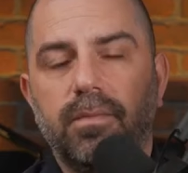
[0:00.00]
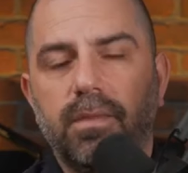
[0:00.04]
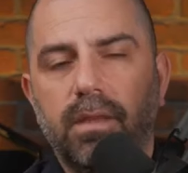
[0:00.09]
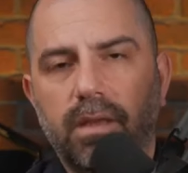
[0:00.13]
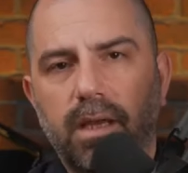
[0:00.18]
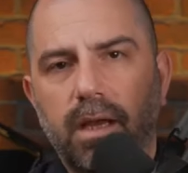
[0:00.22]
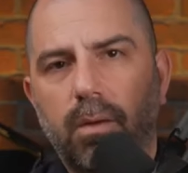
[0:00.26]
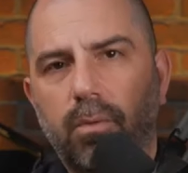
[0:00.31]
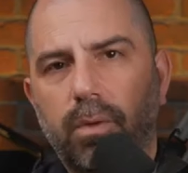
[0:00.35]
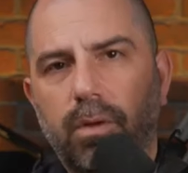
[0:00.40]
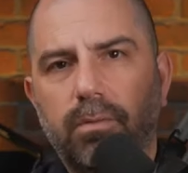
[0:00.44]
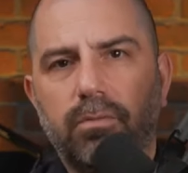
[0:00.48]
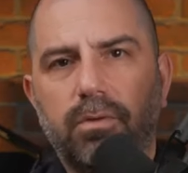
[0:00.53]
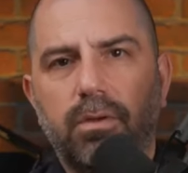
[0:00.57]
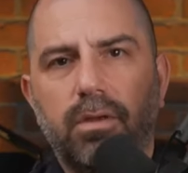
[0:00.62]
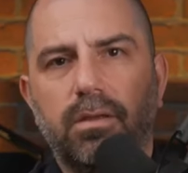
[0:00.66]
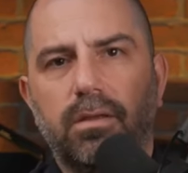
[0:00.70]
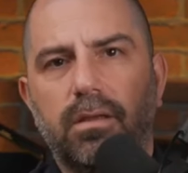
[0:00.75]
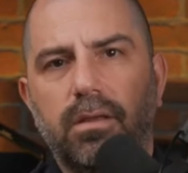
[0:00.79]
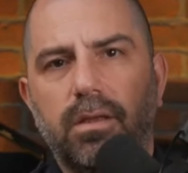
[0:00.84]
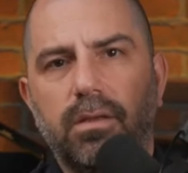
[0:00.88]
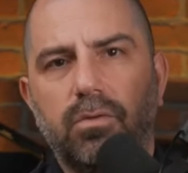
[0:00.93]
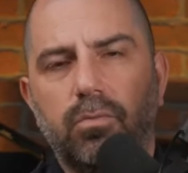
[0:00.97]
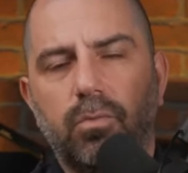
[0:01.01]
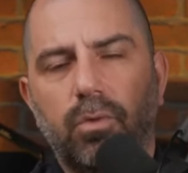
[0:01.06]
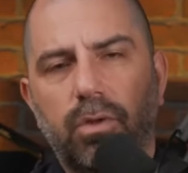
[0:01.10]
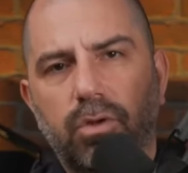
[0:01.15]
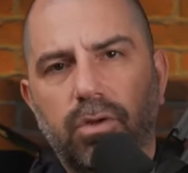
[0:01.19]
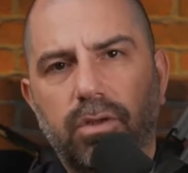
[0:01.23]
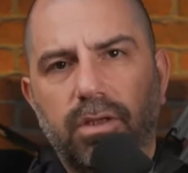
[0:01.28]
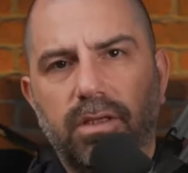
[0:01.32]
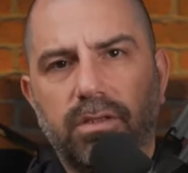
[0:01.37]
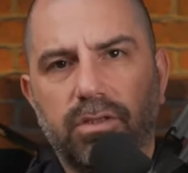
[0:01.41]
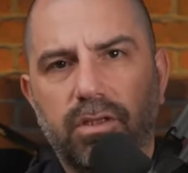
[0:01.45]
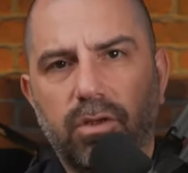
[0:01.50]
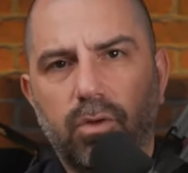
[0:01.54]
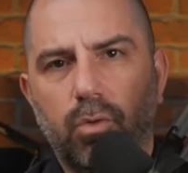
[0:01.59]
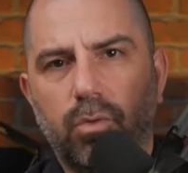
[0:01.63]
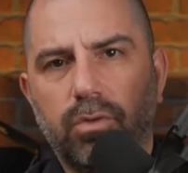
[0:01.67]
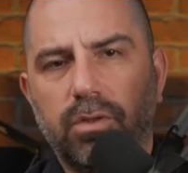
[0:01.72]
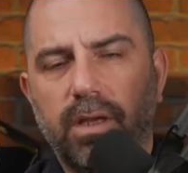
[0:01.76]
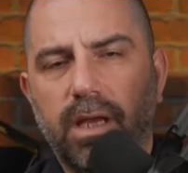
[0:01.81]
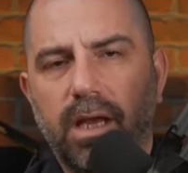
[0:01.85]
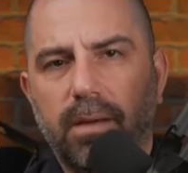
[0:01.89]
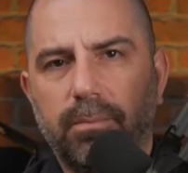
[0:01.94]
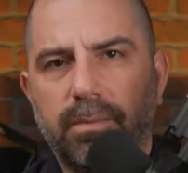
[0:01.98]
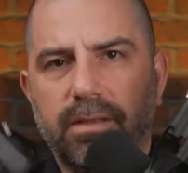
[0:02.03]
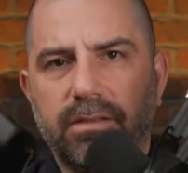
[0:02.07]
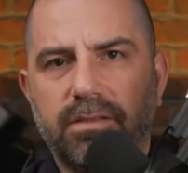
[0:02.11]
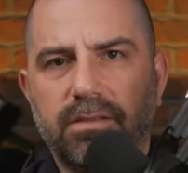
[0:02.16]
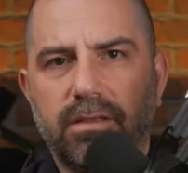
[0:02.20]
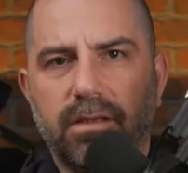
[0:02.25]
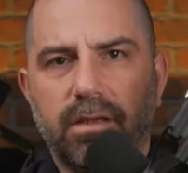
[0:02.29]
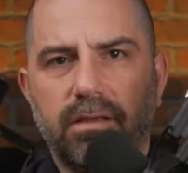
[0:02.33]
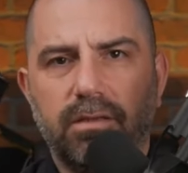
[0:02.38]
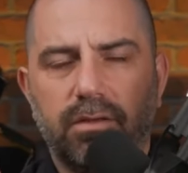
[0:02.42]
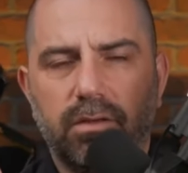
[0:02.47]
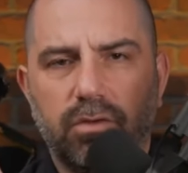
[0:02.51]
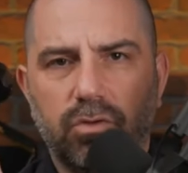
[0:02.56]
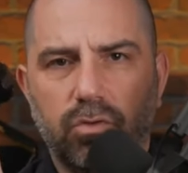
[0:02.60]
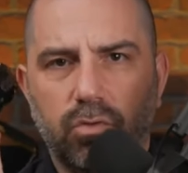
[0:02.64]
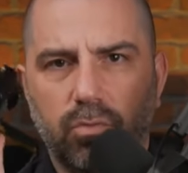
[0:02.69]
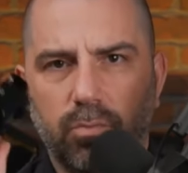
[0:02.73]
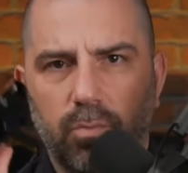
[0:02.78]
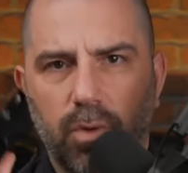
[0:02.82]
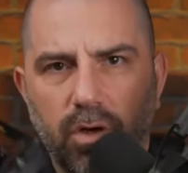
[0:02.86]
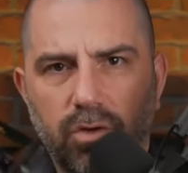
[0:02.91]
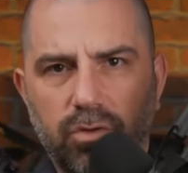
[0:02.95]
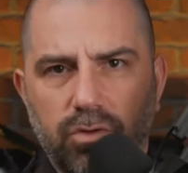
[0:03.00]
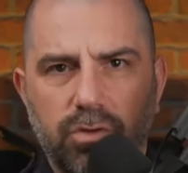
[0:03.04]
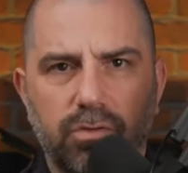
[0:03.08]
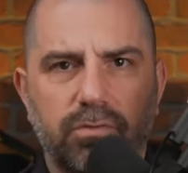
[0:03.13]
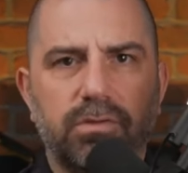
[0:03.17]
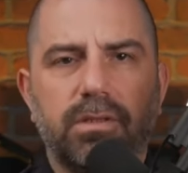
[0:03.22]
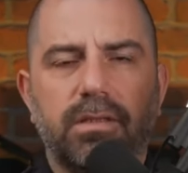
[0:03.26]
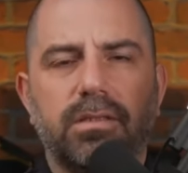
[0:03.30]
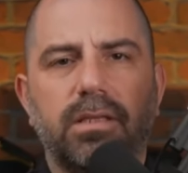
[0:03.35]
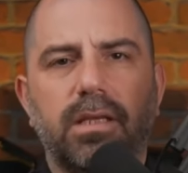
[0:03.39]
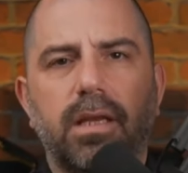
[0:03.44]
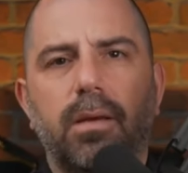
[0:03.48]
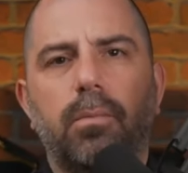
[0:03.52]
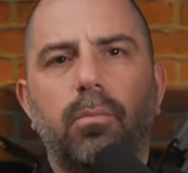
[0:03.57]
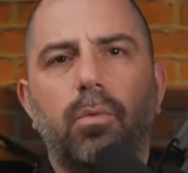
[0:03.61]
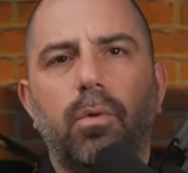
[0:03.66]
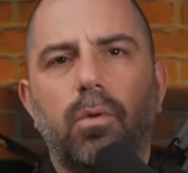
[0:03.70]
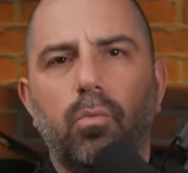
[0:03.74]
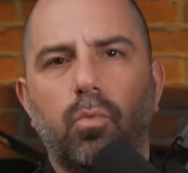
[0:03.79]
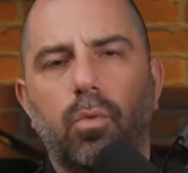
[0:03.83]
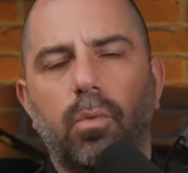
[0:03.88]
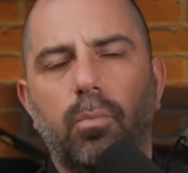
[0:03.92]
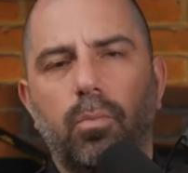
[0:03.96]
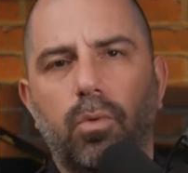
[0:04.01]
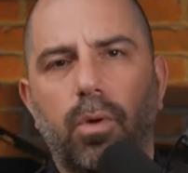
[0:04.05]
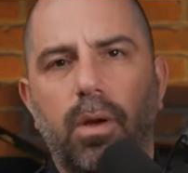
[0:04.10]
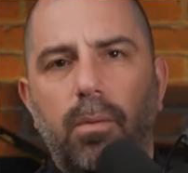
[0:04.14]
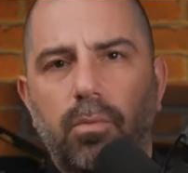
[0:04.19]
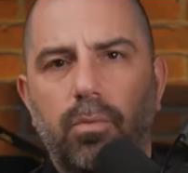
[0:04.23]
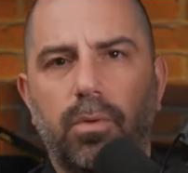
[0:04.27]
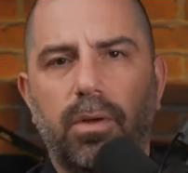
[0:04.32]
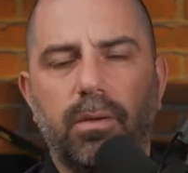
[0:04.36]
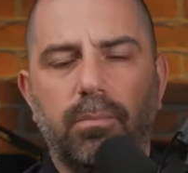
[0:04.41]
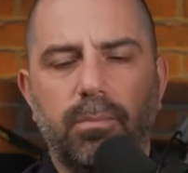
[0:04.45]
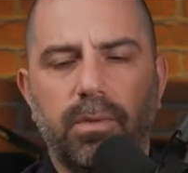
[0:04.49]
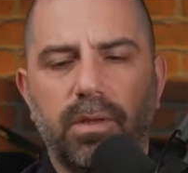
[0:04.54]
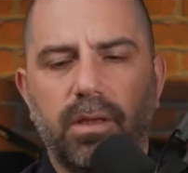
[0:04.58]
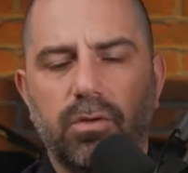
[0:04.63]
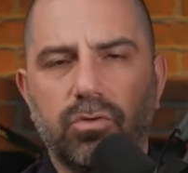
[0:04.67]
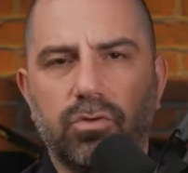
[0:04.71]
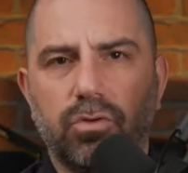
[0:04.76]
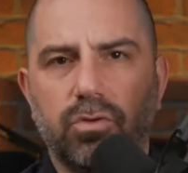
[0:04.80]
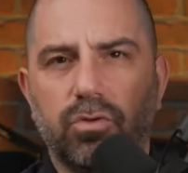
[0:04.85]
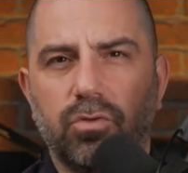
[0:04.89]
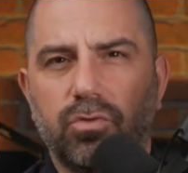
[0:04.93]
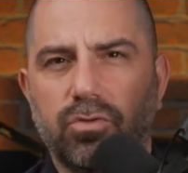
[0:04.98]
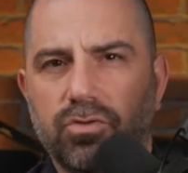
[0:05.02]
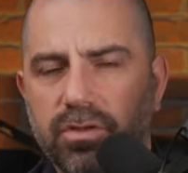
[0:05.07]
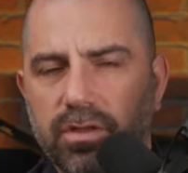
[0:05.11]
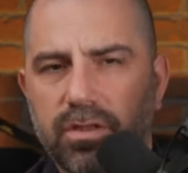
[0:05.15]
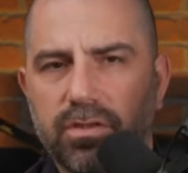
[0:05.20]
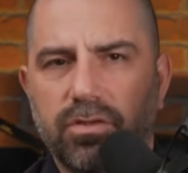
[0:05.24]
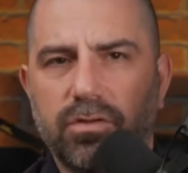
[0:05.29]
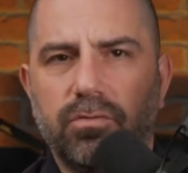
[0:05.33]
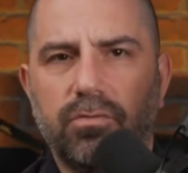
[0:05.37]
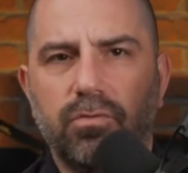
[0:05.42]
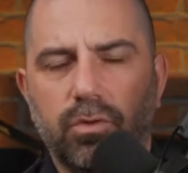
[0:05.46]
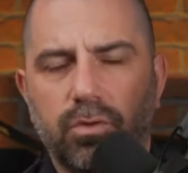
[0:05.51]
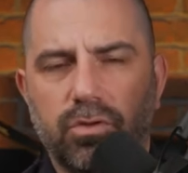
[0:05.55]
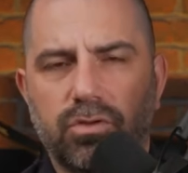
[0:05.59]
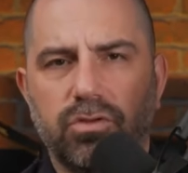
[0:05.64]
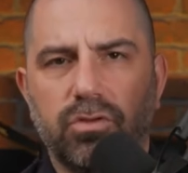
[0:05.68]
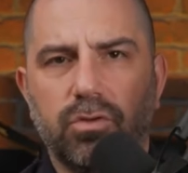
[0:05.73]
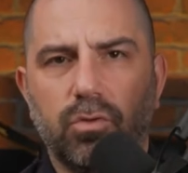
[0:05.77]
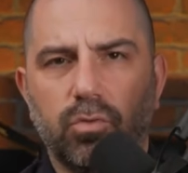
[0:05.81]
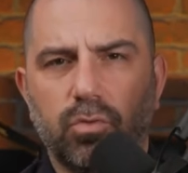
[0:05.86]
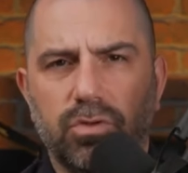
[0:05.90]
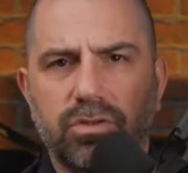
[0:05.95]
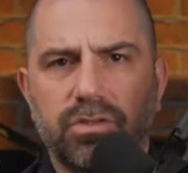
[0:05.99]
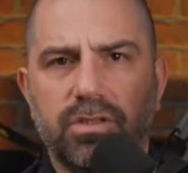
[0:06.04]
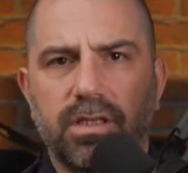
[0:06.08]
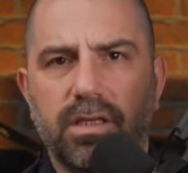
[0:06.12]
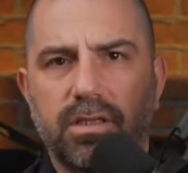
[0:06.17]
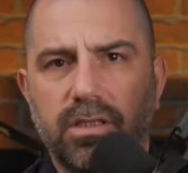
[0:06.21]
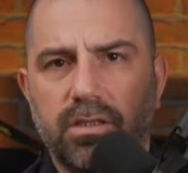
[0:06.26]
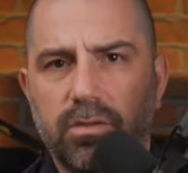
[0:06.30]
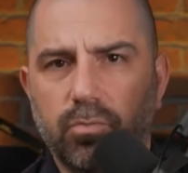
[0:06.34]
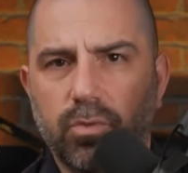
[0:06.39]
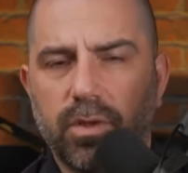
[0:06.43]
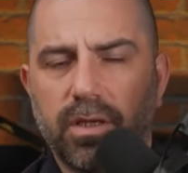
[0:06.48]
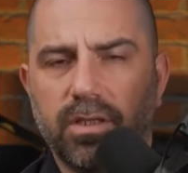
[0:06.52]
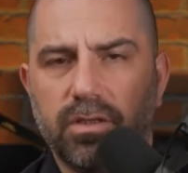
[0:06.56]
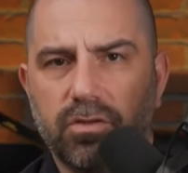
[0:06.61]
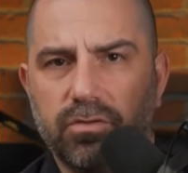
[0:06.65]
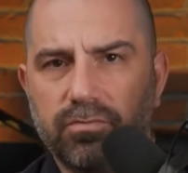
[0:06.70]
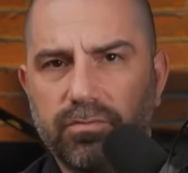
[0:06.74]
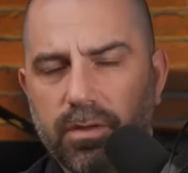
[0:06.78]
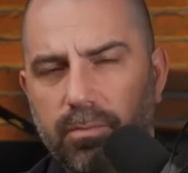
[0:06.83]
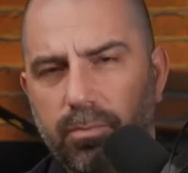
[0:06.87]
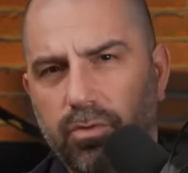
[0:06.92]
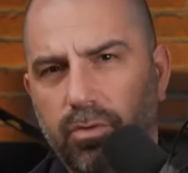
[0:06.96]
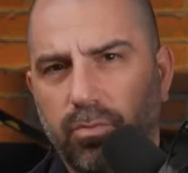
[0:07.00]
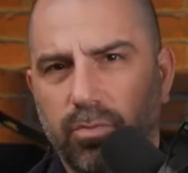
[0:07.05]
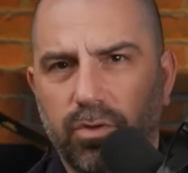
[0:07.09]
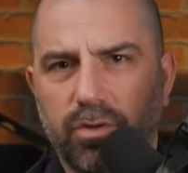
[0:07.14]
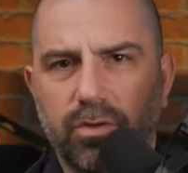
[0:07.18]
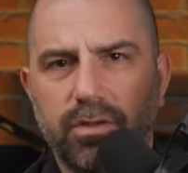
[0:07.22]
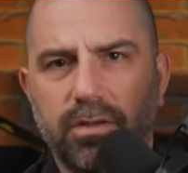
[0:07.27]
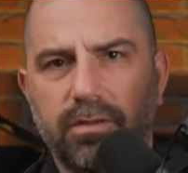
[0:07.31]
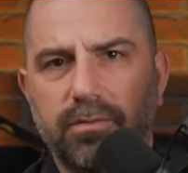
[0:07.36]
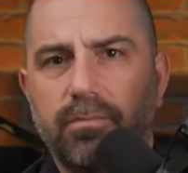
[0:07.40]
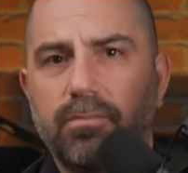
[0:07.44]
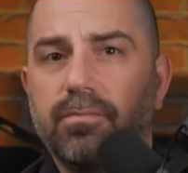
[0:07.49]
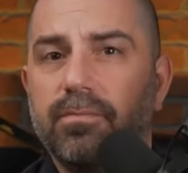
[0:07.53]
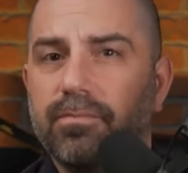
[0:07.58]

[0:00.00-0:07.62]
However, if we look at the old habits, the new model of this camera will probably be introduced in the first or second week of February,